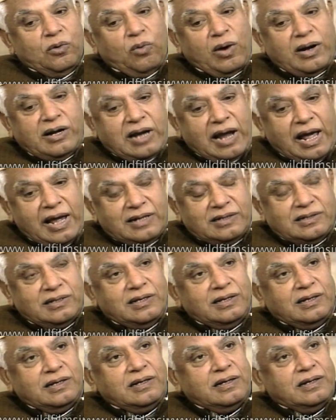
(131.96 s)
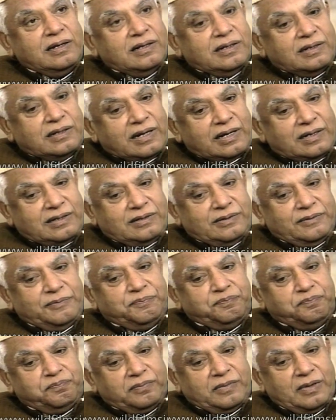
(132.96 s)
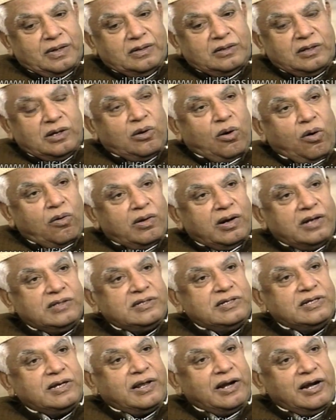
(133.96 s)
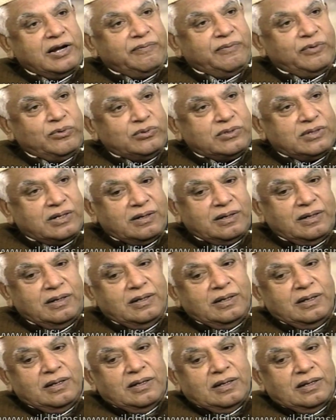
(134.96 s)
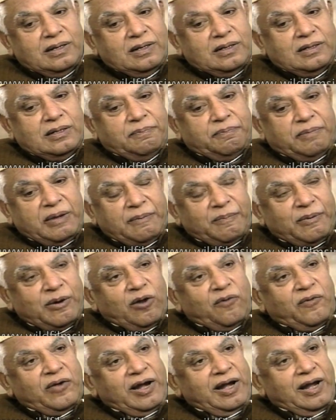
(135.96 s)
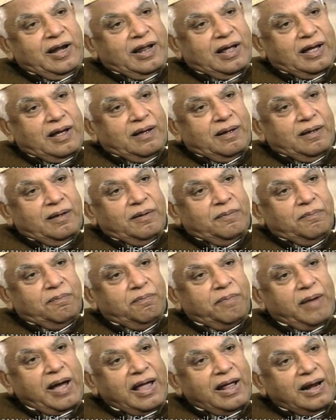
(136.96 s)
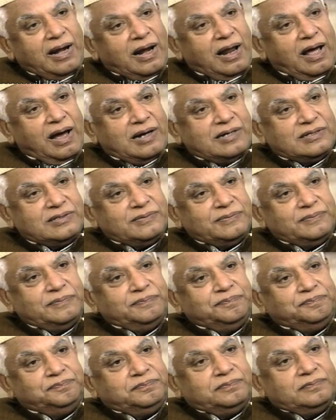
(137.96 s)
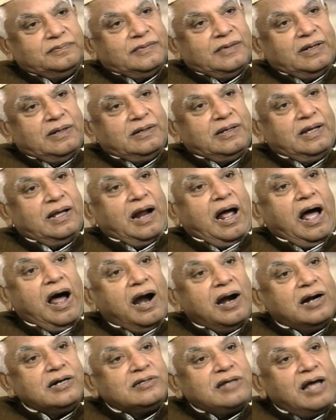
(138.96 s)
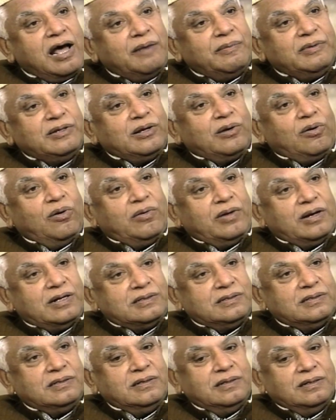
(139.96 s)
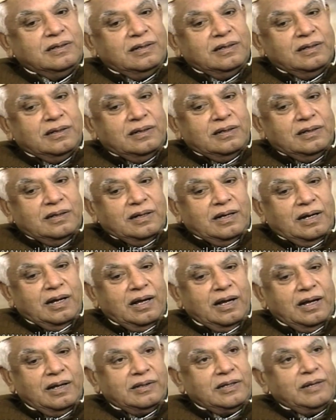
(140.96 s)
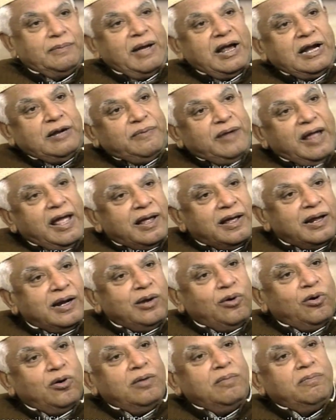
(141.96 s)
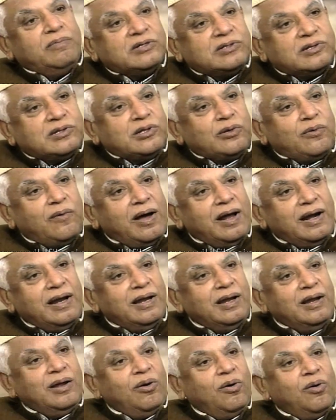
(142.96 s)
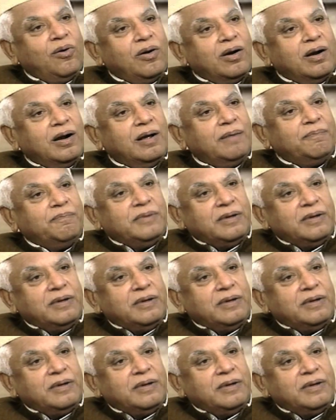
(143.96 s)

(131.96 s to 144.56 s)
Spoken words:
what I think that the Congress has a great future. The people of India, by and large, their hearts are with the Congress. They might be angry on Mr. Tiwari or